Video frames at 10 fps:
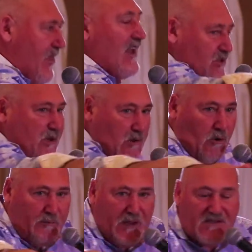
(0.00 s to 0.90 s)
That's what the
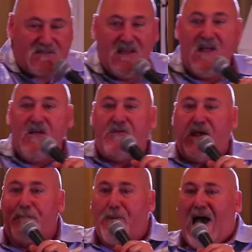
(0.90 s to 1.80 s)
word means. The
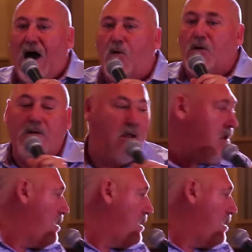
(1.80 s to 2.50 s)
empower